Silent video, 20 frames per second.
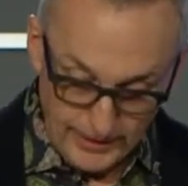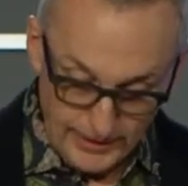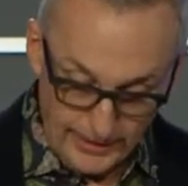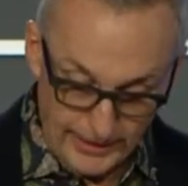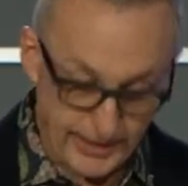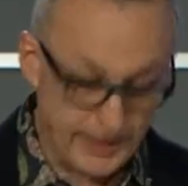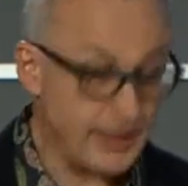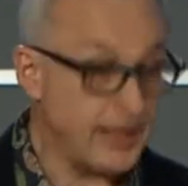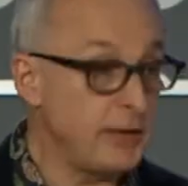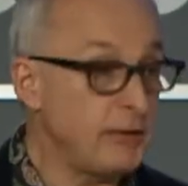
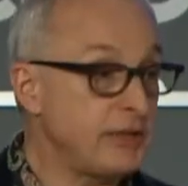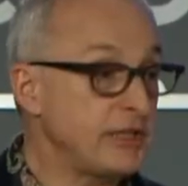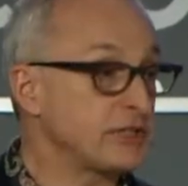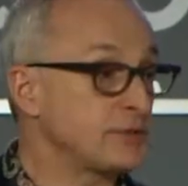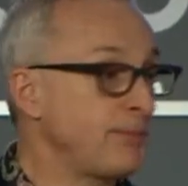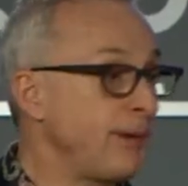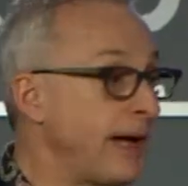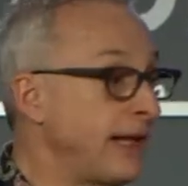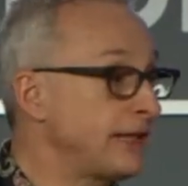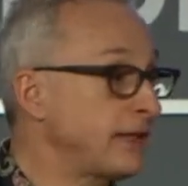and
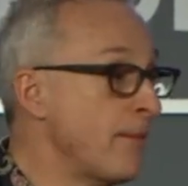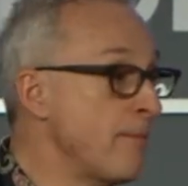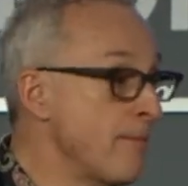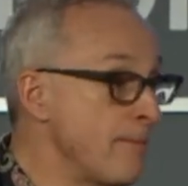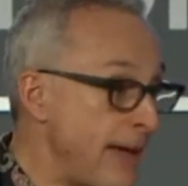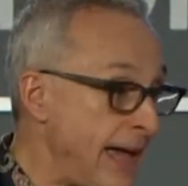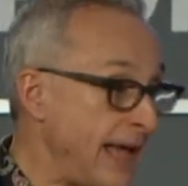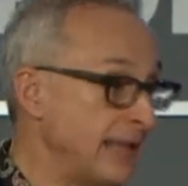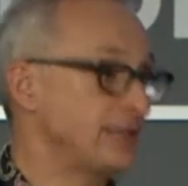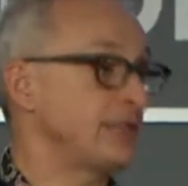despite the
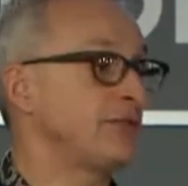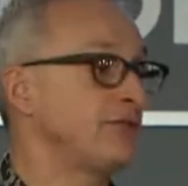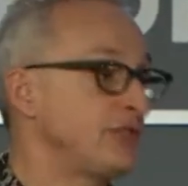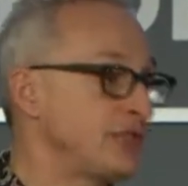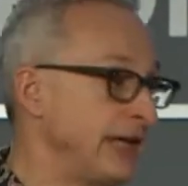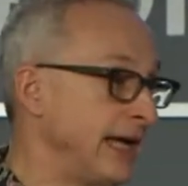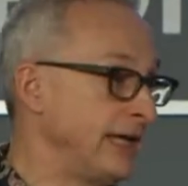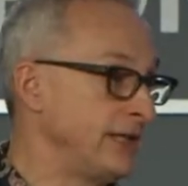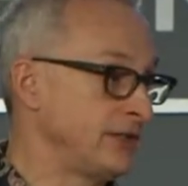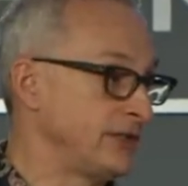massive
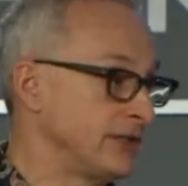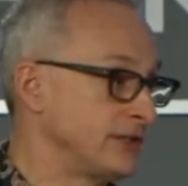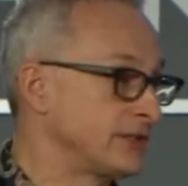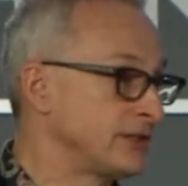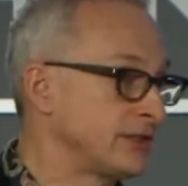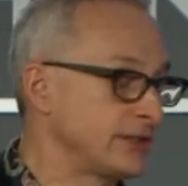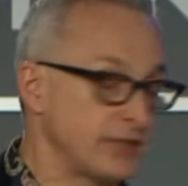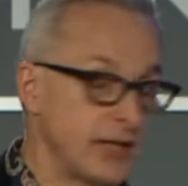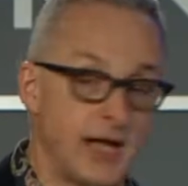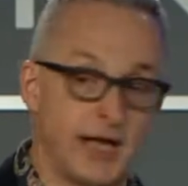changes
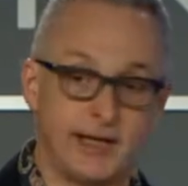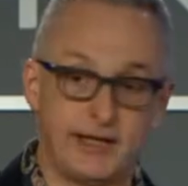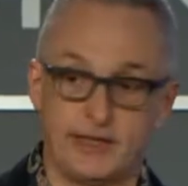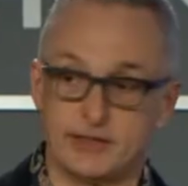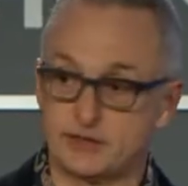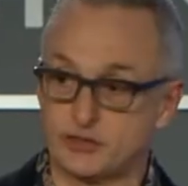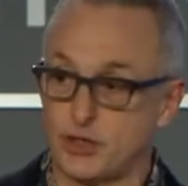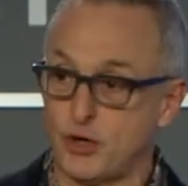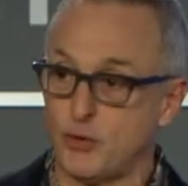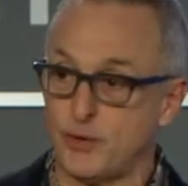society
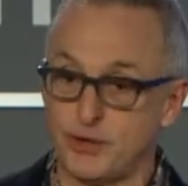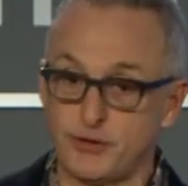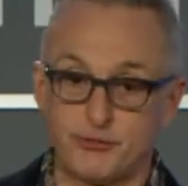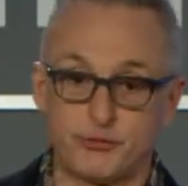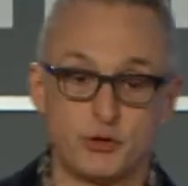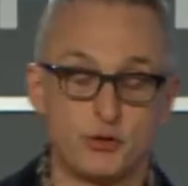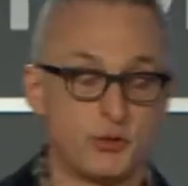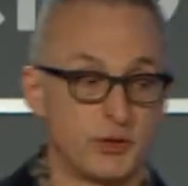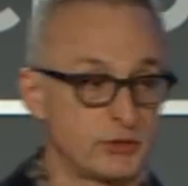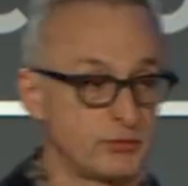is going
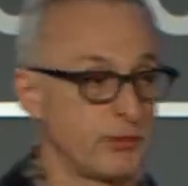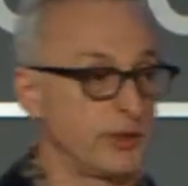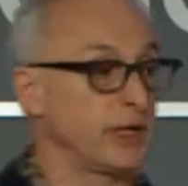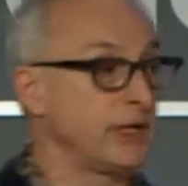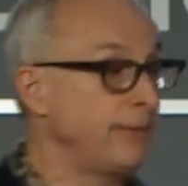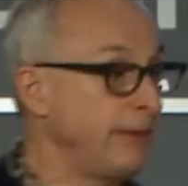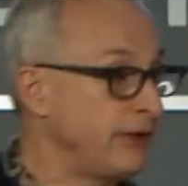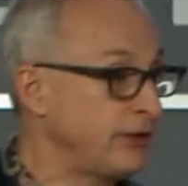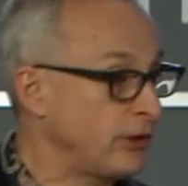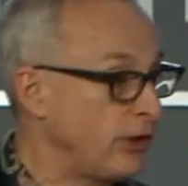through, which we're going
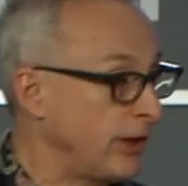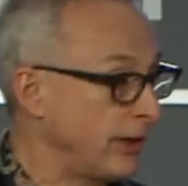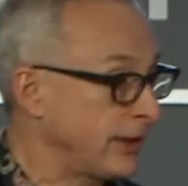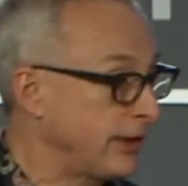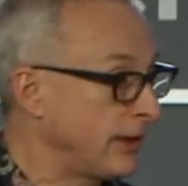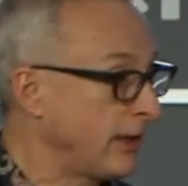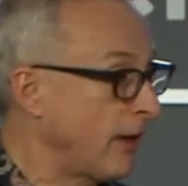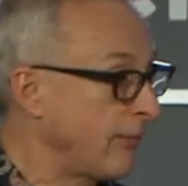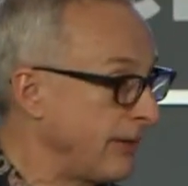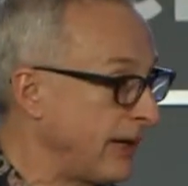to be
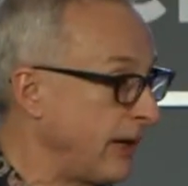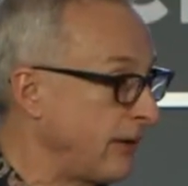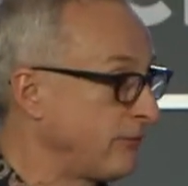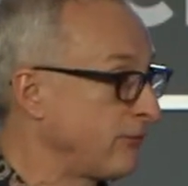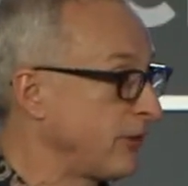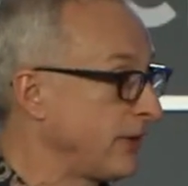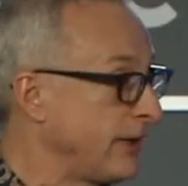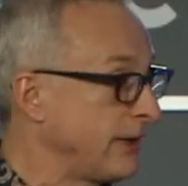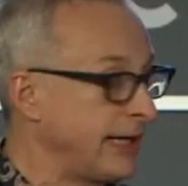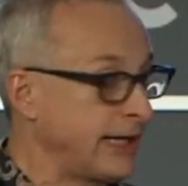talking about
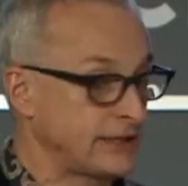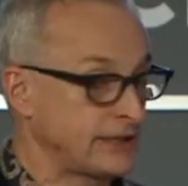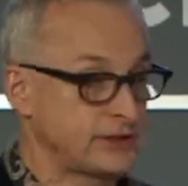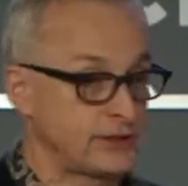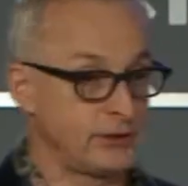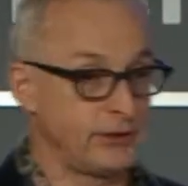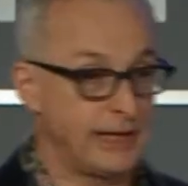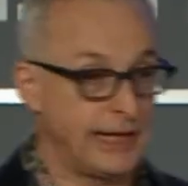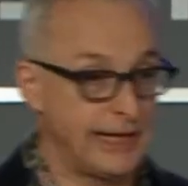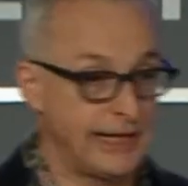for the next
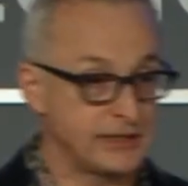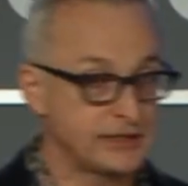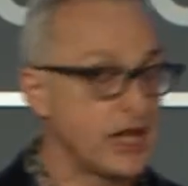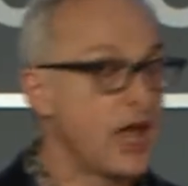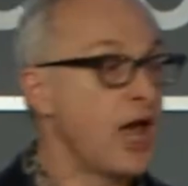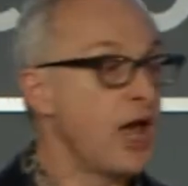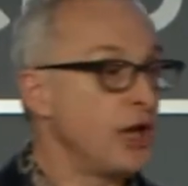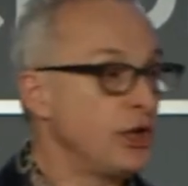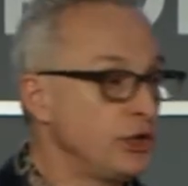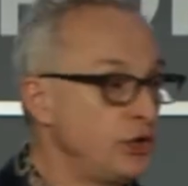two days,
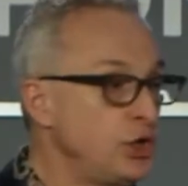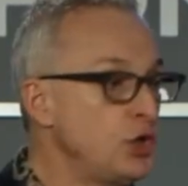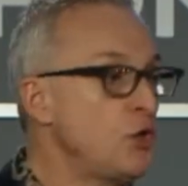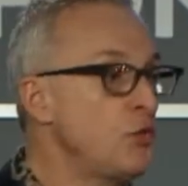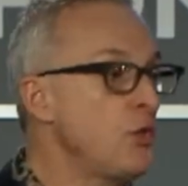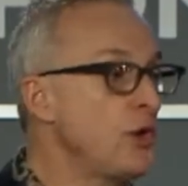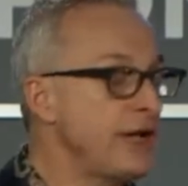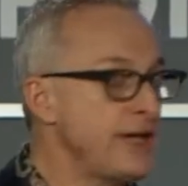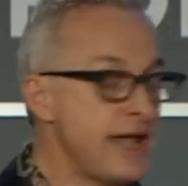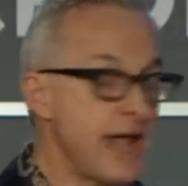you
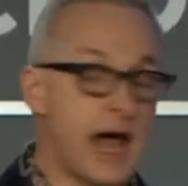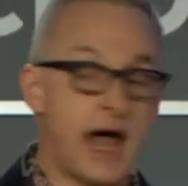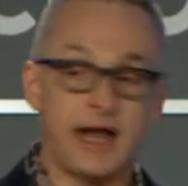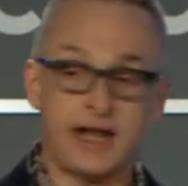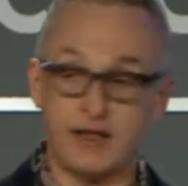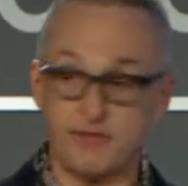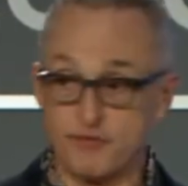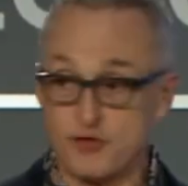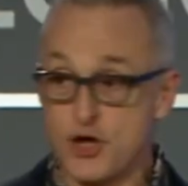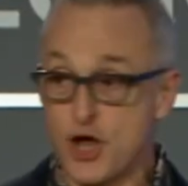would not
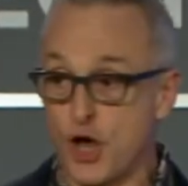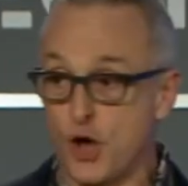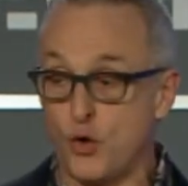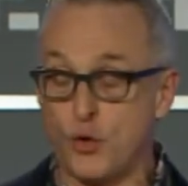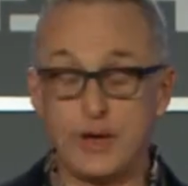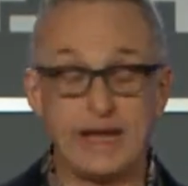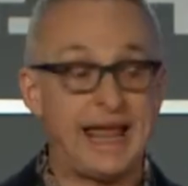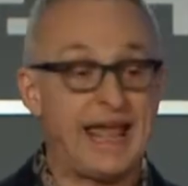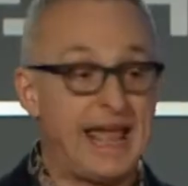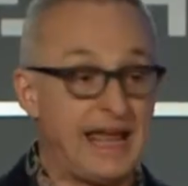have
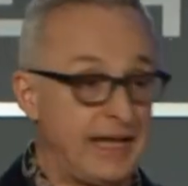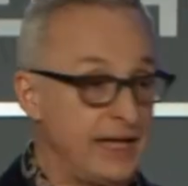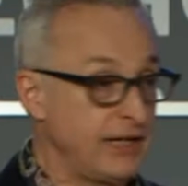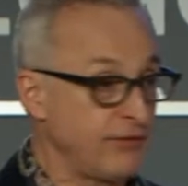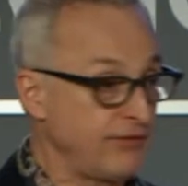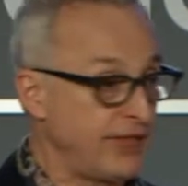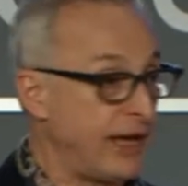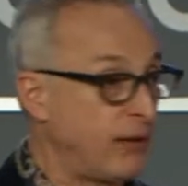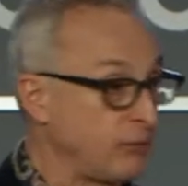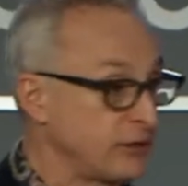known any
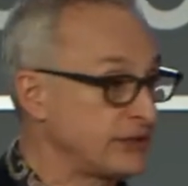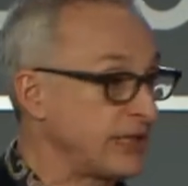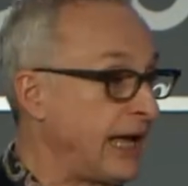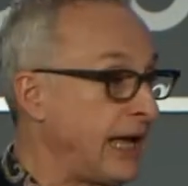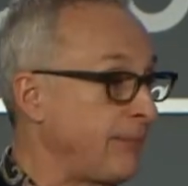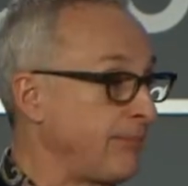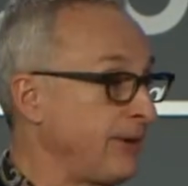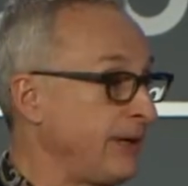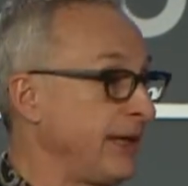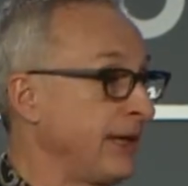of that was
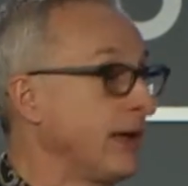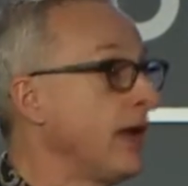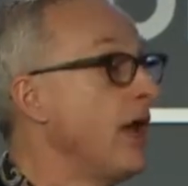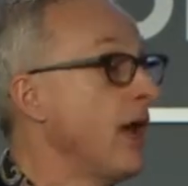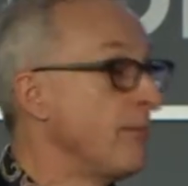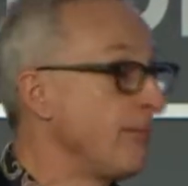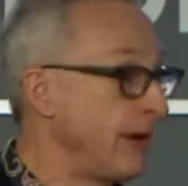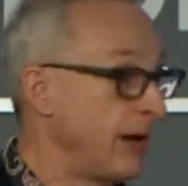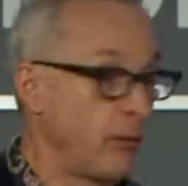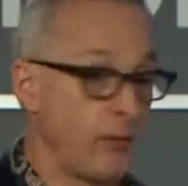happening
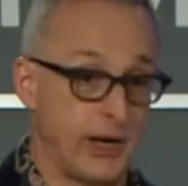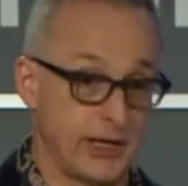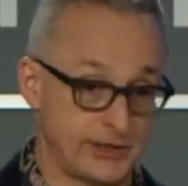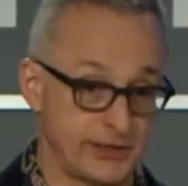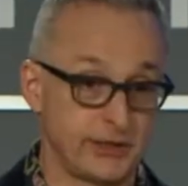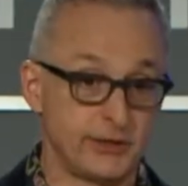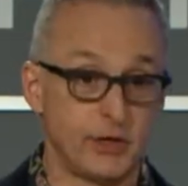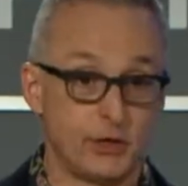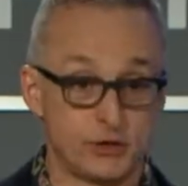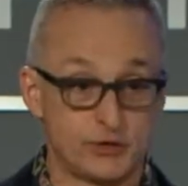by
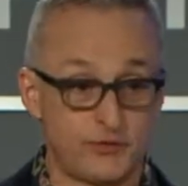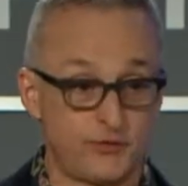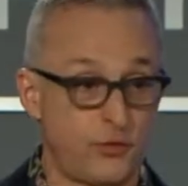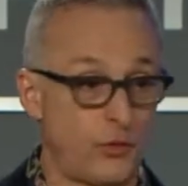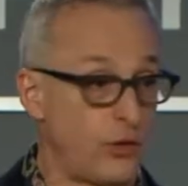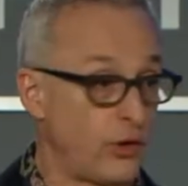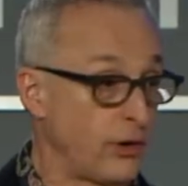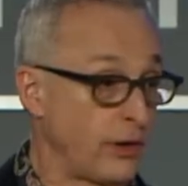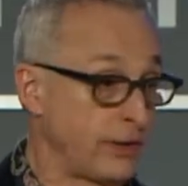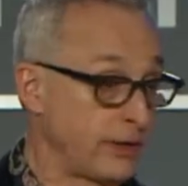watching those
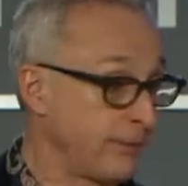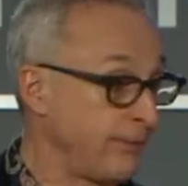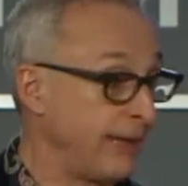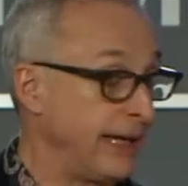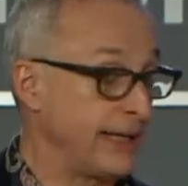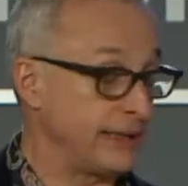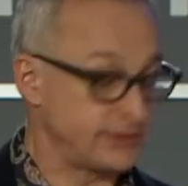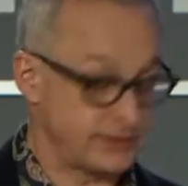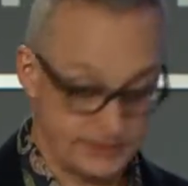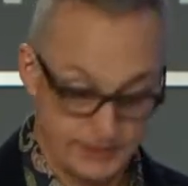four
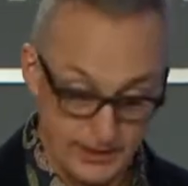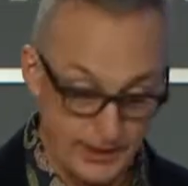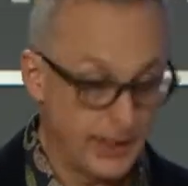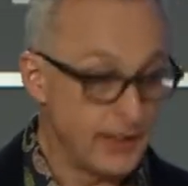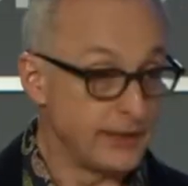debates.